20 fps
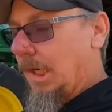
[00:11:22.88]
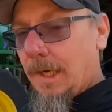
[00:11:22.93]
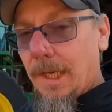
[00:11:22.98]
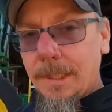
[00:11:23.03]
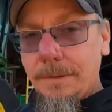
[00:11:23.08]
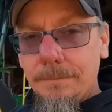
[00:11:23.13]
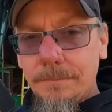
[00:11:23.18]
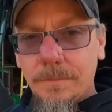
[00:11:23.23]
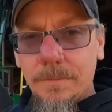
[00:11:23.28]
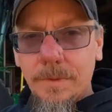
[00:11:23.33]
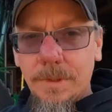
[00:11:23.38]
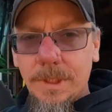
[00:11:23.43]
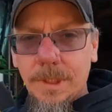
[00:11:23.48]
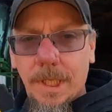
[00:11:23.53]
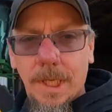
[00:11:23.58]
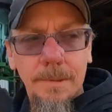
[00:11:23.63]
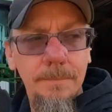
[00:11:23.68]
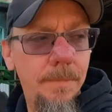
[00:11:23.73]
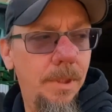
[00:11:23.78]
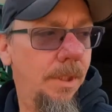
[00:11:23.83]
right,
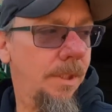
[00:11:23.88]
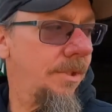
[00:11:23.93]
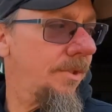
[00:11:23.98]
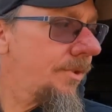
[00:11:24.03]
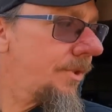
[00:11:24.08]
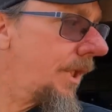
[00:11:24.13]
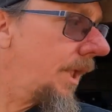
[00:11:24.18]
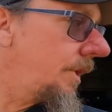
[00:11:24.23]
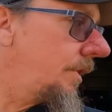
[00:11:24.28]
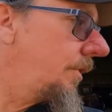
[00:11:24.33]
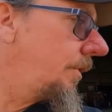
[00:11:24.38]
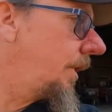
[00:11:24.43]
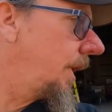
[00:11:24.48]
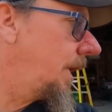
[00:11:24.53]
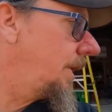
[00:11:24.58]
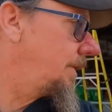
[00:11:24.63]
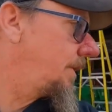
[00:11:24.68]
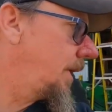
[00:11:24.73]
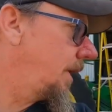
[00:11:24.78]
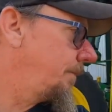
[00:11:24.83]
I'm gonna set you
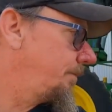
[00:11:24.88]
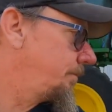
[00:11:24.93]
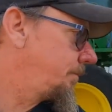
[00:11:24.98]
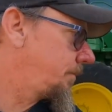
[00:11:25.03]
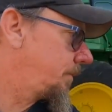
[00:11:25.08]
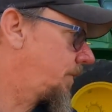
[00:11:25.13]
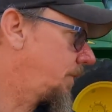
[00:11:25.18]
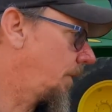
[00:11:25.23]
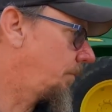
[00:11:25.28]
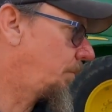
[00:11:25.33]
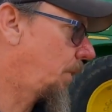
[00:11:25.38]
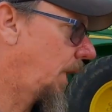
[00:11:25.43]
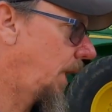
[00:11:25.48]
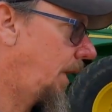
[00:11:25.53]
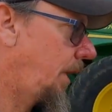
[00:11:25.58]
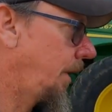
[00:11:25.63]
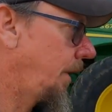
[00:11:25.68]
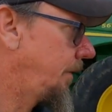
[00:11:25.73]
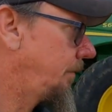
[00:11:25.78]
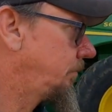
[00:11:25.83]
guys up
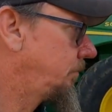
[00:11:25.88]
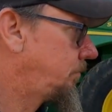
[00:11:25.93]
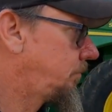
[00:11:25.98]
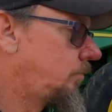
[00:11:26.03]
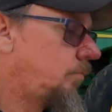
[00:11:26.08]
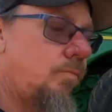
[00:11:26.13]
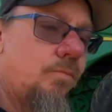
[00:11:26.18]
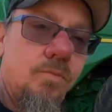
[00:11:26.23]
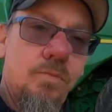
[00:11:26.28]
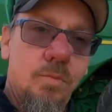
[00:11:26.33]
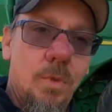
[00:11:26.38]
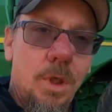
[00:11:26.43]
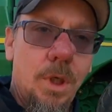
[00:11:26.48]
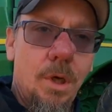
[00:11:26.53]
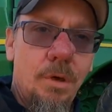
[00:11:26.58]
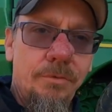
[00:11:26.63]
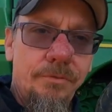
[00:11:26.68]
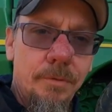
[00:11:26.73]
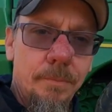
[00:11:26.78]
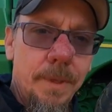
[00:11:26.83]
somewhere and we'll
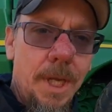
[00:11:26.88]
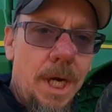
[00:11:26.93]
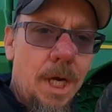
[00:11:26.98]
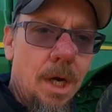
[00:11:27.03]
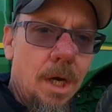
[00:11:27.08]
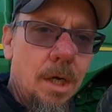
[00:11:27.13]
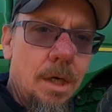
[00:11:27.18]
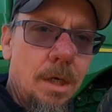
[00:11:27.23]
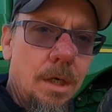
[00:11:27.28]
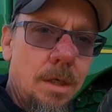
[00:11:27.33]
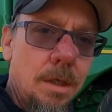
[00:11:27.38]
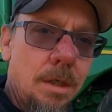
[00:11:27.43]
go from there.